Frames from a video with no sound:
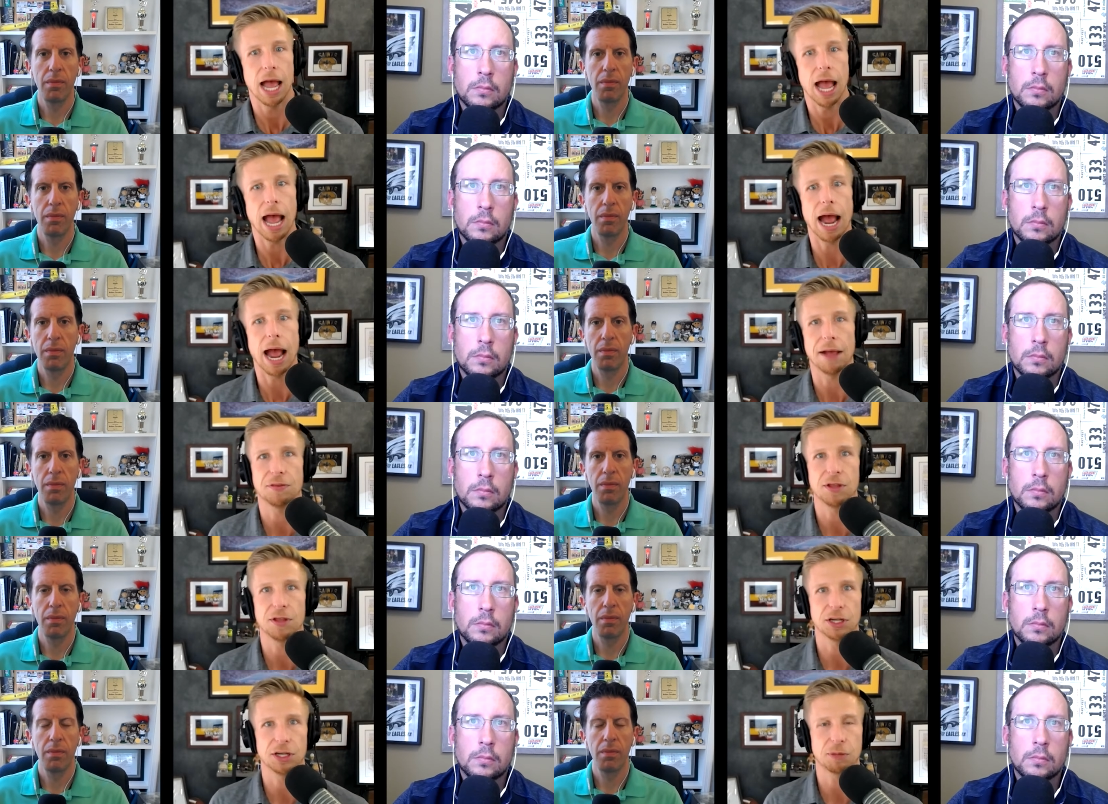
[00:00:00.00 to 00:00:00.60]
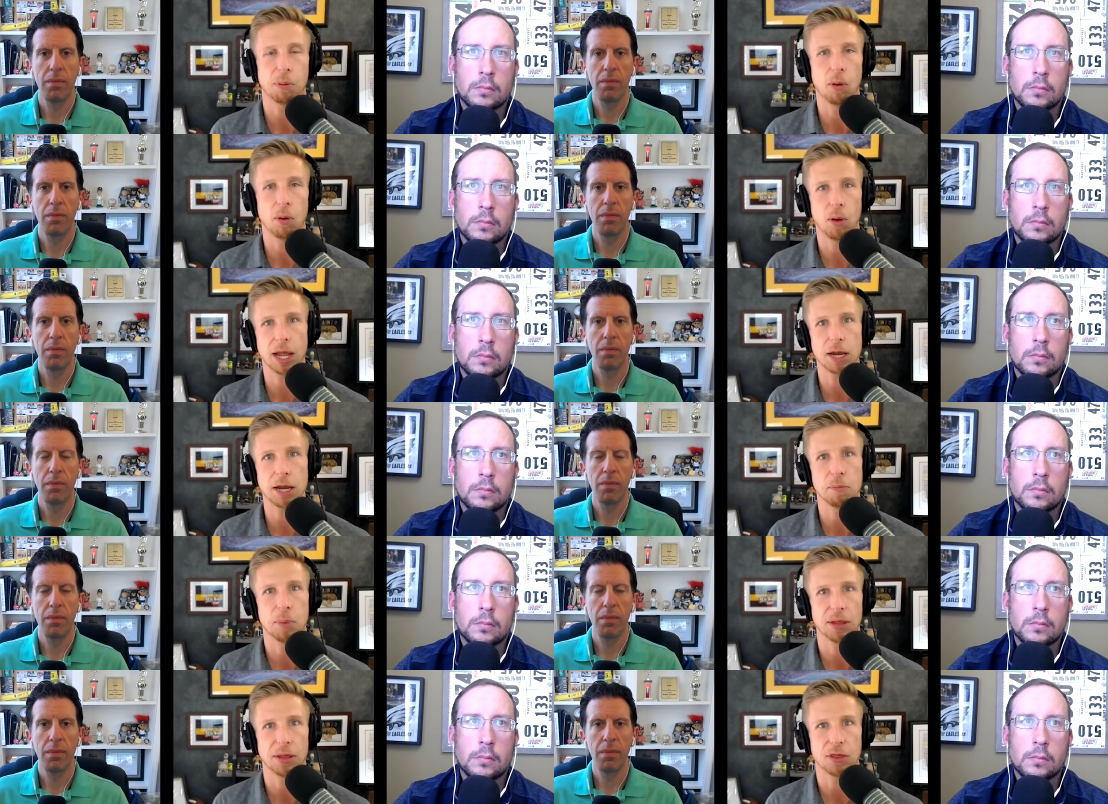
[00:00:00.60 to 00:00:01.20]
Speaker 1: at this
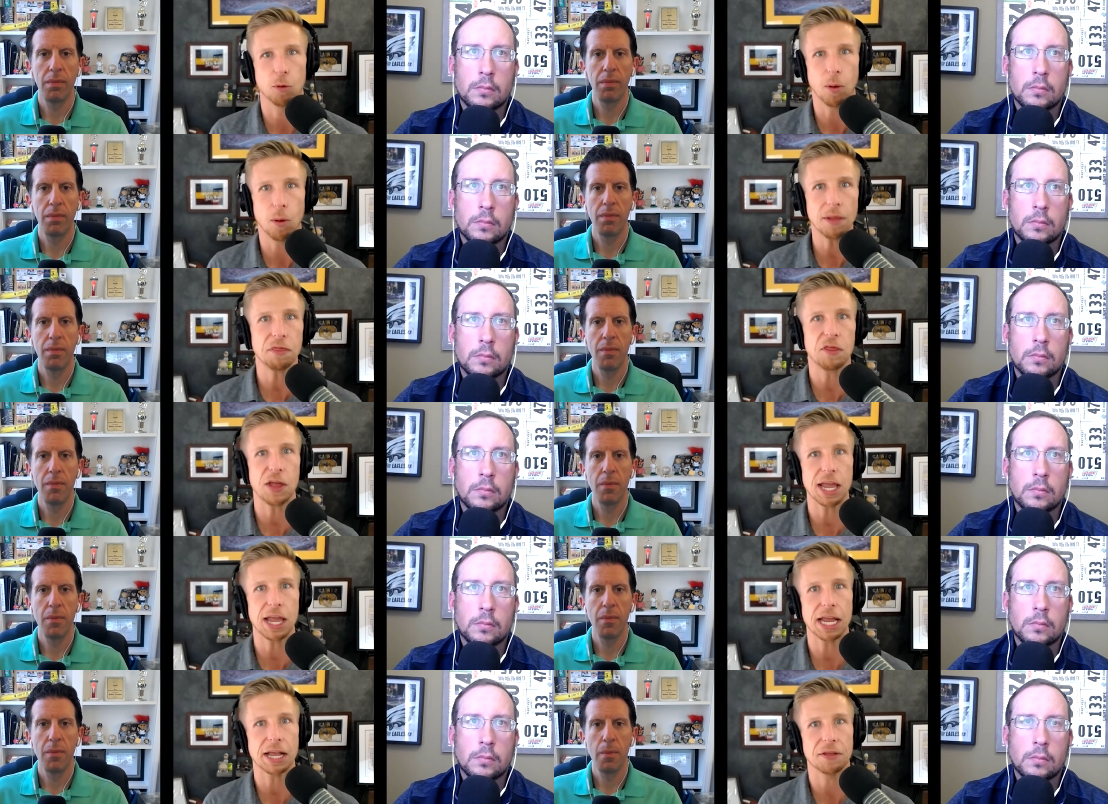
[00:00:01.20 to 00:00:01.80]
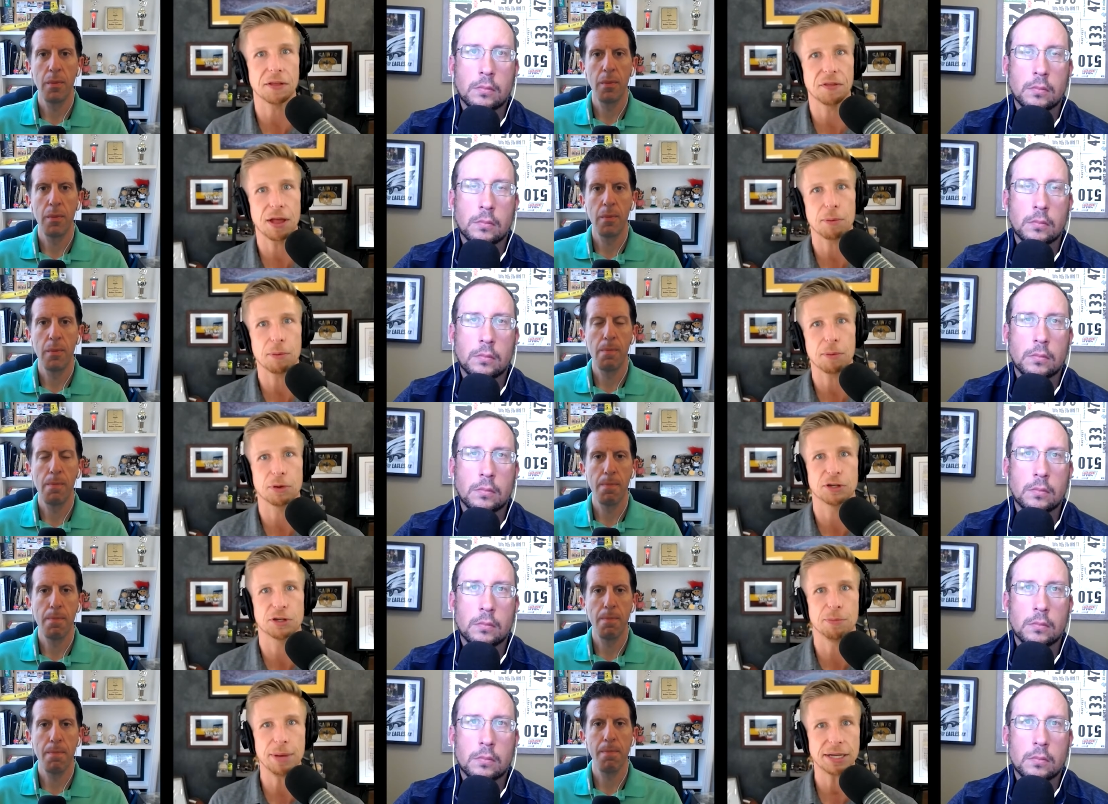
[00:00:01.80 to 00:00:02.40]
point. But the one thing that
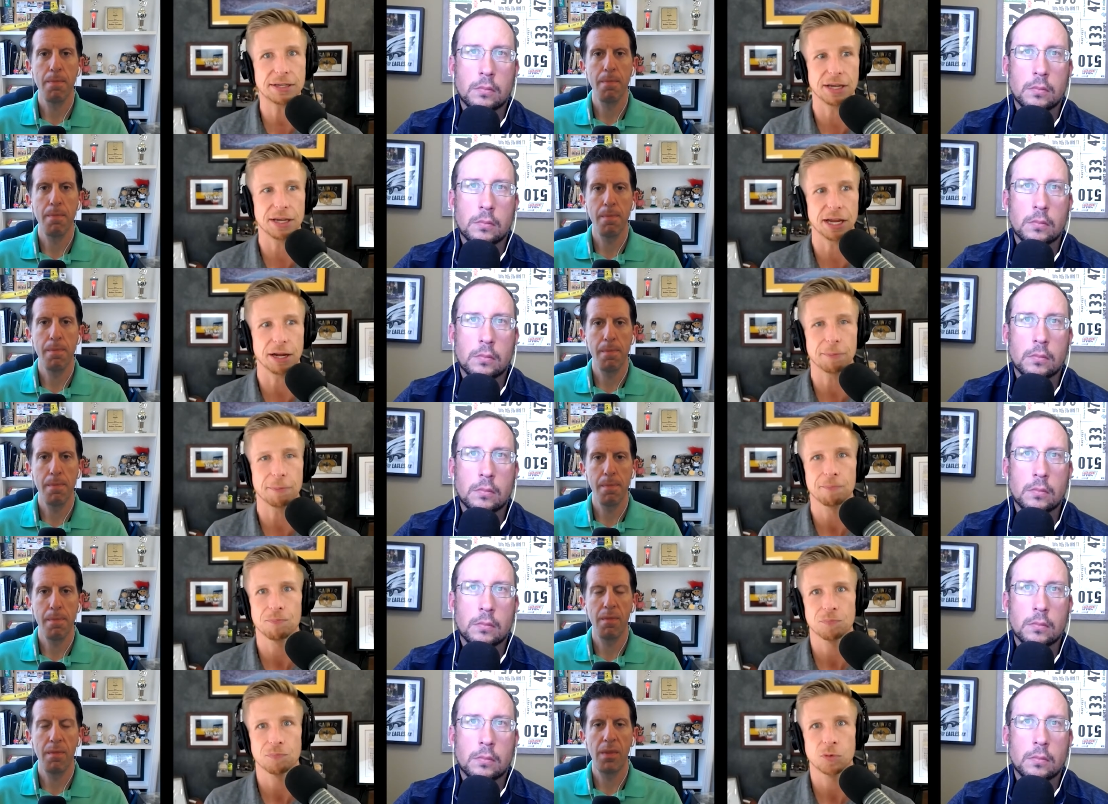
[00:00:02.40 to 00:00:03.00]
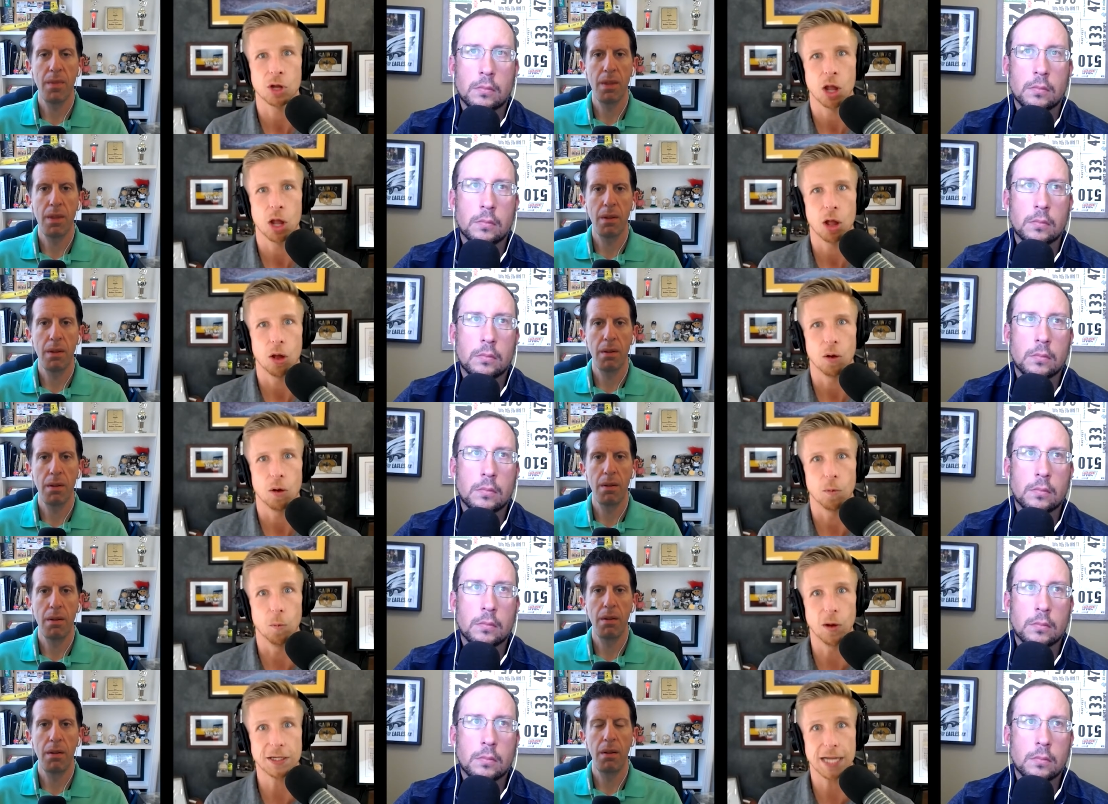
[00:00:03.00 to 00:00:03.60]
was missing
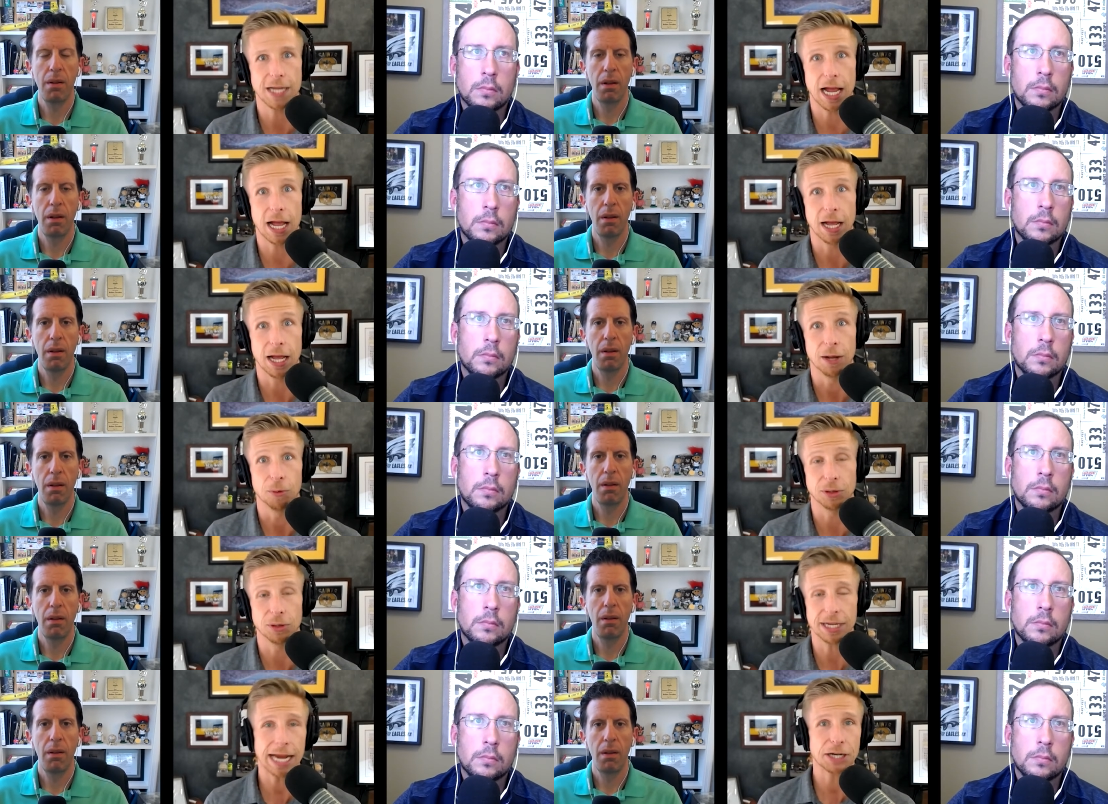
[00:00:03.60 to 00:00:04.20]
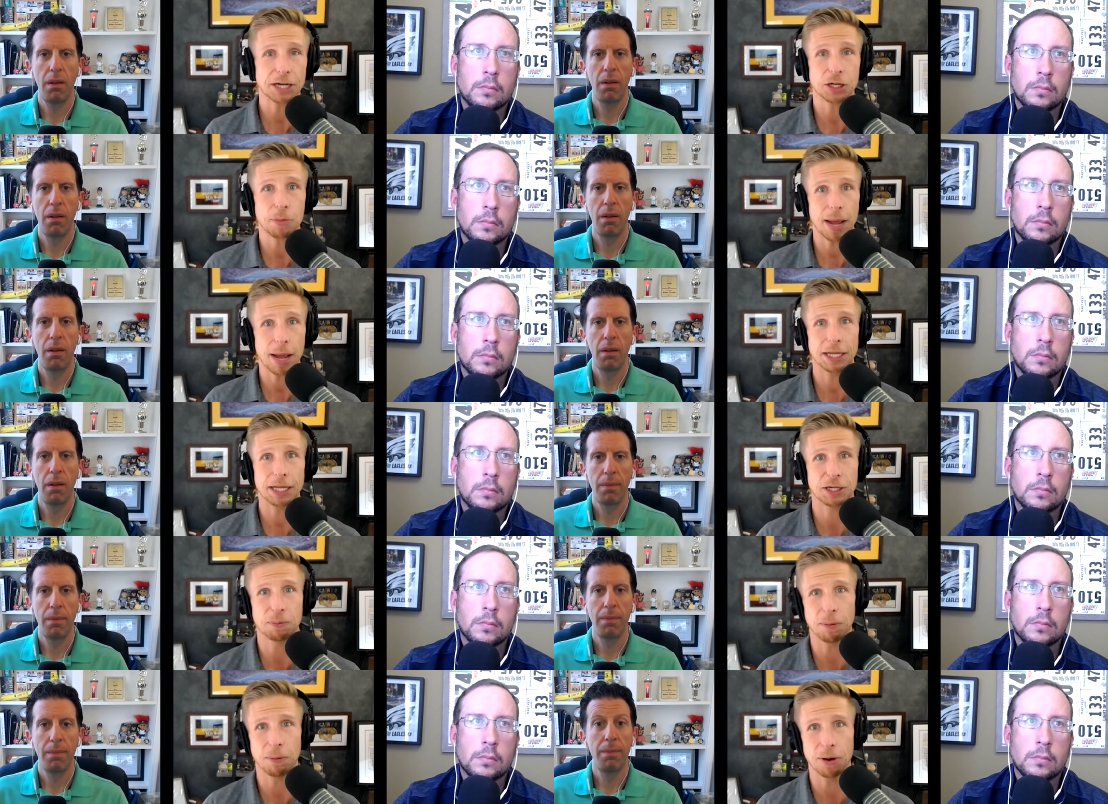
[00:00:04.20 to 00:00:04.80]
was uh was actually
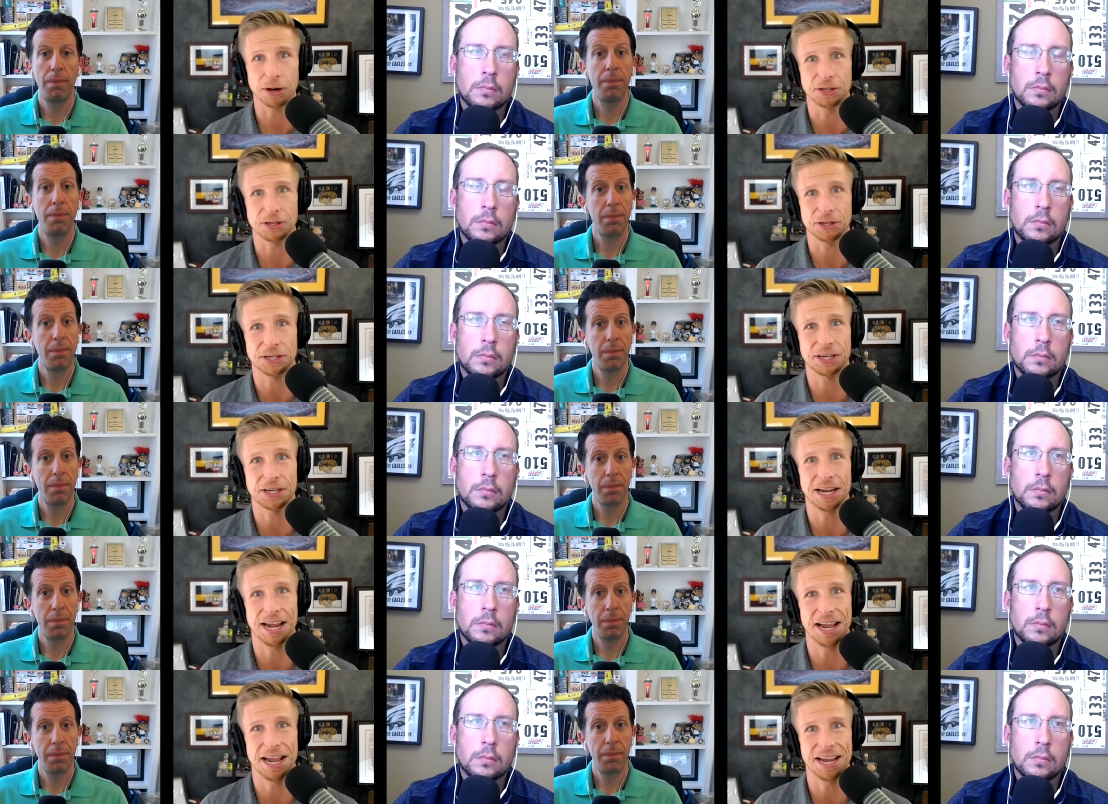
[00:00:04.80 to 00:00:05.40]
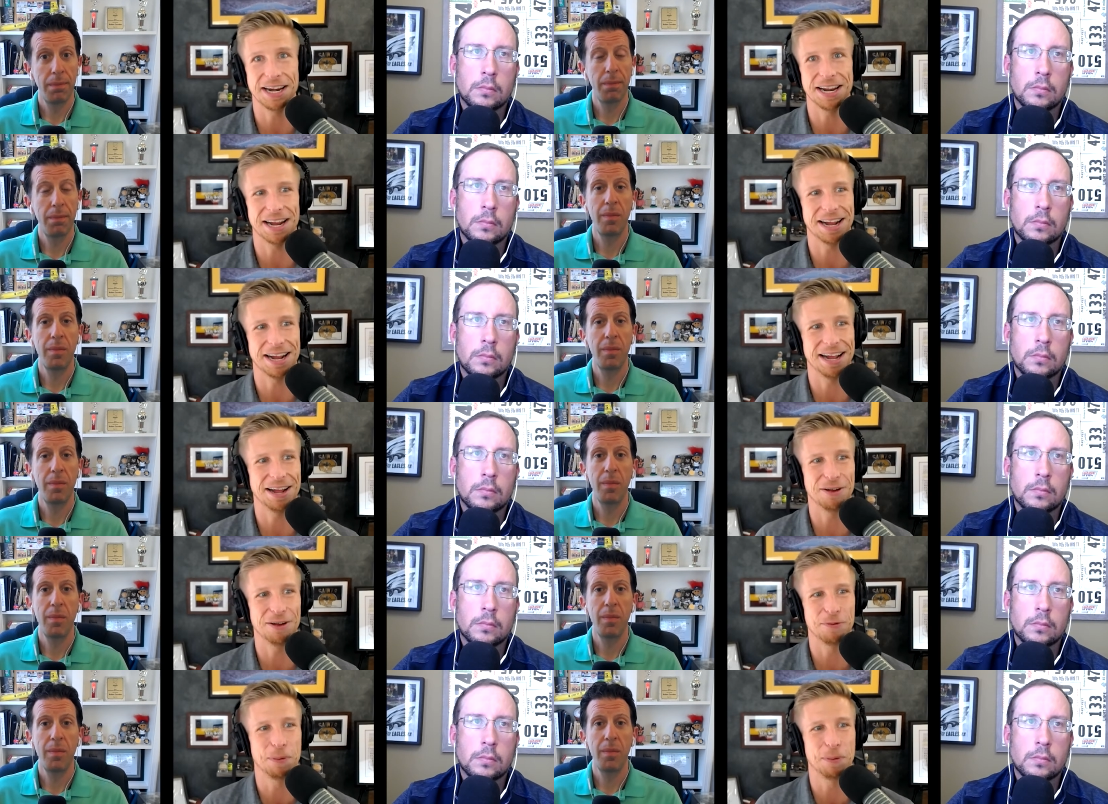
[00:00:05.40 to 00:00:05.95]
Bally Sports, and uh,